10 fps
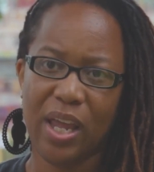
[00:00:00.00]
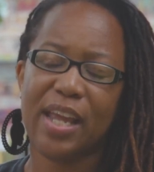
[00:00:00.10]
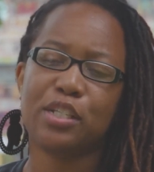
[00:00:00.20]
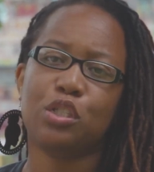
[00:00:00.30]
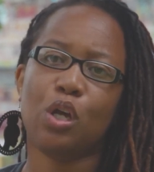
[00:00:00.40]

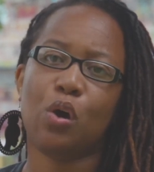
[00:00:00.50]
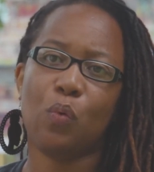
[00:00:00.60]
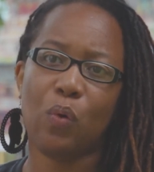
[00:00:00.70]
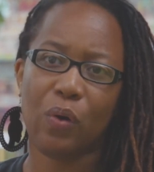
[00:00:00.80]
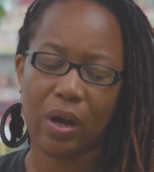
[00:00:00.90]
And
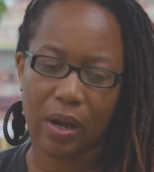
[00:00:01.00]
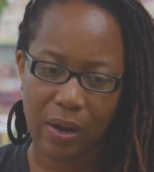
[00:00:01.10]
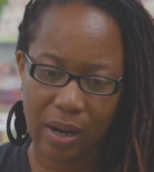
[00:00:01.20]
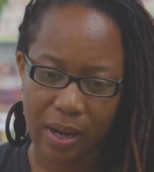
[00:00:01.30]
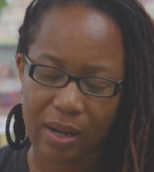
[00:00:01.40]
so
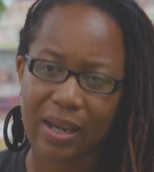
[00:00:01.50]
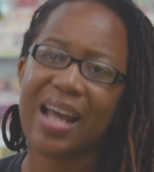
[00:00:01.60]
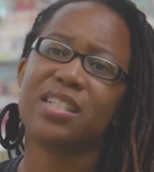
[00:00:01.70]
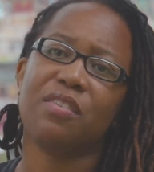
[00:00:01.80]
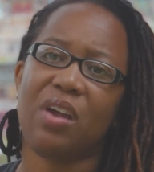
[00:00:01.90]

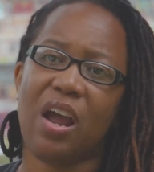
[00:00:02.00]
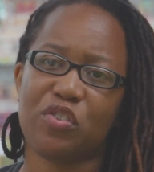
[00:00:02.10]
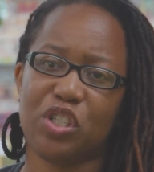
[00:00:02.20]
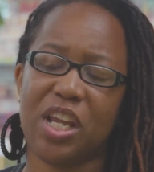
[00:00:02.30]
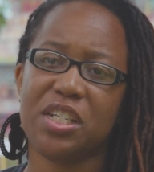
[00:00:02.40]
lots of
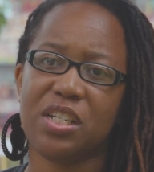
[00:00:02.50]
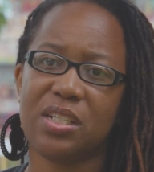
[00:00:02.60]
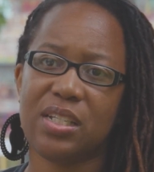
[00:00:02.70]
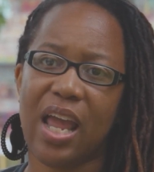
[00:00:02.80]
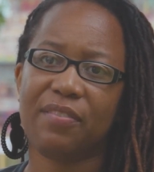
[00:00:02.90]

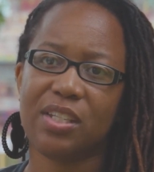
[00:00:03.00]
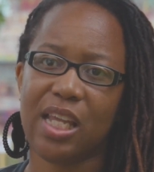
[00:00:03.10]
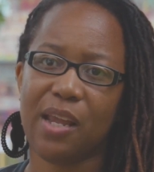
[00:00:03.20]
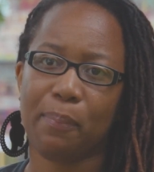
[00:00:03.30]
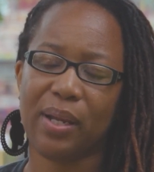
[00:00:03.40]
conversations have to
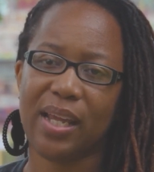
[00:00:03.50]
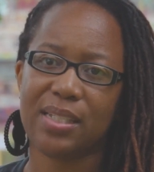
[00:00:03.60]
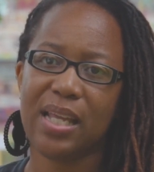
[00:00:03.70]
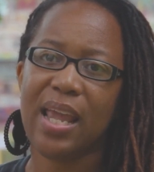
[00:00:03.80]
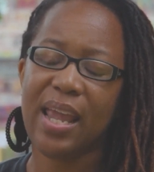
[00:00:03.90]
take
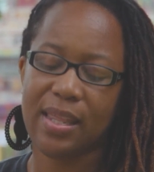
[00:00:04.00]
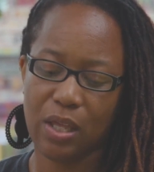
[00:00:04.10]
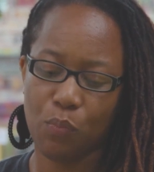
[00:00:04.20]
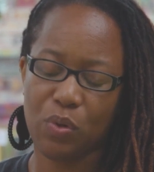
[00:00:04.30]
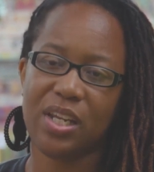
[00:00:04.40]
place and
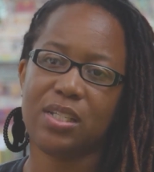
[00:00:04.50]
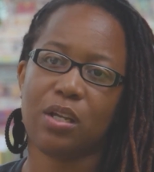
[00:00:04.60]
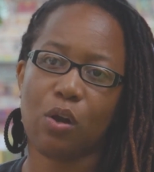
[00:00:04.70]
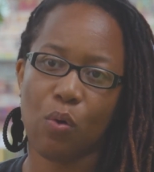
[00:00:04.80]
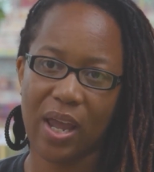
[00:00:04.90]
then we need to
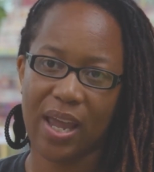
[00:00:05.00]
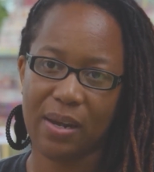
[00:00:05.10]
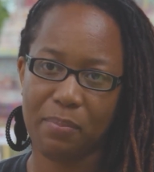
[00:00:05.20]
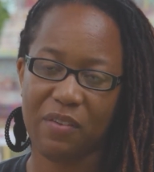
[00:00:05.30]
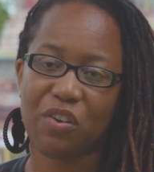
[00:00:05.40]
go ahead
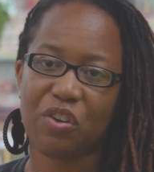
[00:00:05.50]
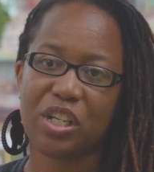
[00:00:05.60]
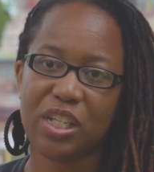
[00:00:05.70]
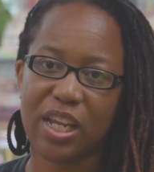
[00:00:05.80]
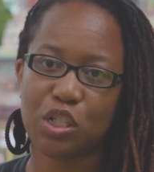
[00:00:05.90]
and be very
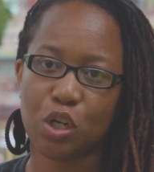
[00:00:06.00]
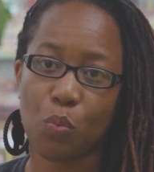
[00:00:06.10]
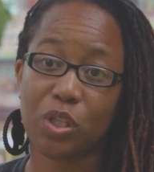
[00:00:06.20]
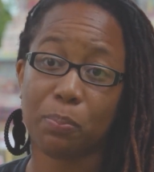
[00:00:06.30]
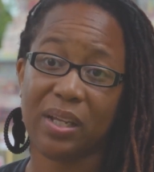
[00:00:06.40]
intentional
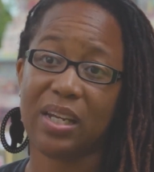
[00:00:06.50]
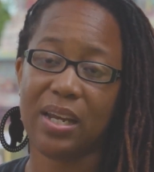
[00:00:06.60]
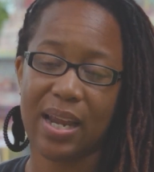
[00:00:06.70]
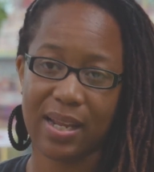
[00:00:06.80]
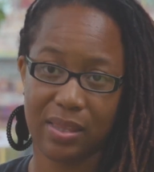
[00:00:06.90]
with
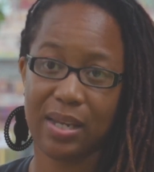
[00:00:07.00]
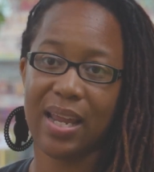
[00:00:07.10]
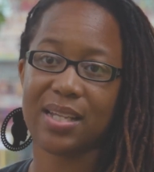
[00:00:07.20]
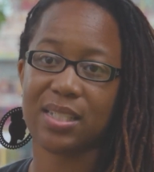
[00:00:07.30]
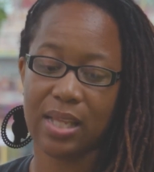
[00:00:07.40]
planning ne the
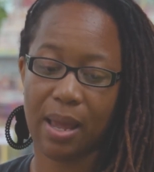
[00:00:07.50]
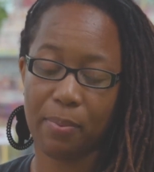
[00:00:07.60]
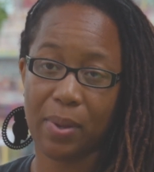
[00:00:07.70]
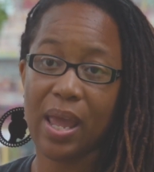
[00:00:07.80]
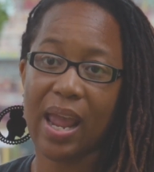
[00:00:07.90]
next step.
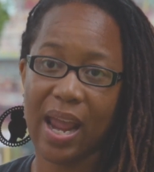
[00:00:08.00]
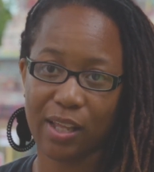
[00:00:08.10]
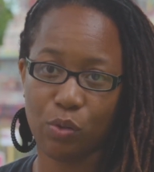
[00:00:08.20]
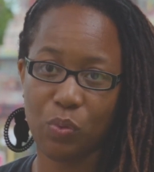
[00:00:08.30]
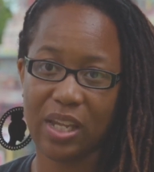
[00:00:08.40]

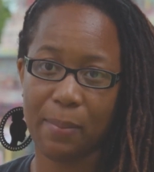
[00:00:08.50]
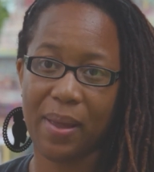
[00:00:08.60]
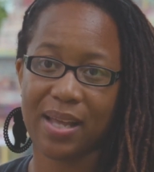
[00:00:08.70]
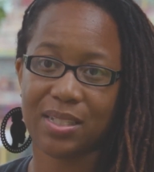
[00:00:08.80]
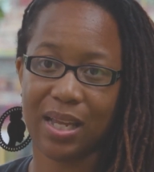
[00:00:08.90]
After we get
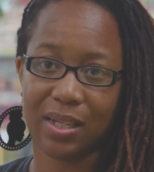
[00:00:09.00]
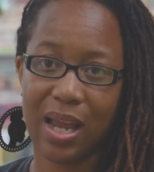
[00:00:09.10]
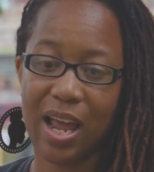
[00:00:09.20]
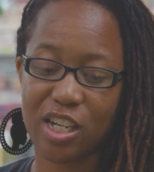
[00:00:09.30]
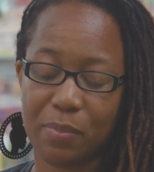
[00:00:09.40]
past the
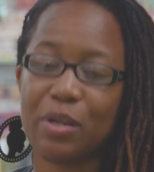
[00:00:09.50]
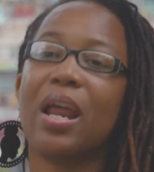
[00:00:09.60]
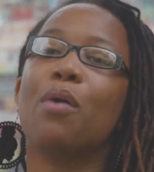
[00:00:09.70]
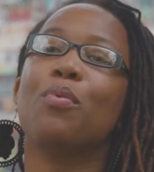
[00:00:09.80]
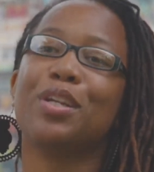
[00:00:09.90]
acknowledgement,
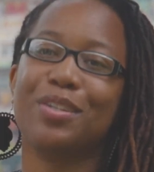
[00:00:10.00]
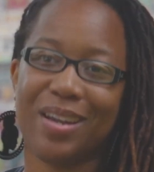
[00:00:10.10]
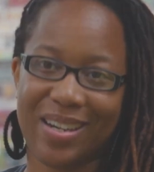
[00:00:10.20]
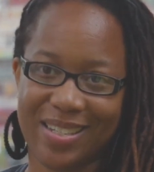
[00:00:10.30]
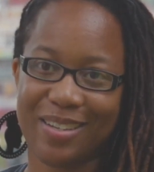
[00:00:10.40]
now what are you
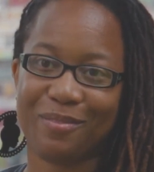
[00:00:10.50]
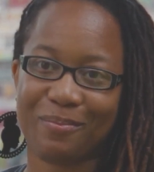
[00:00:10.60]
going to do?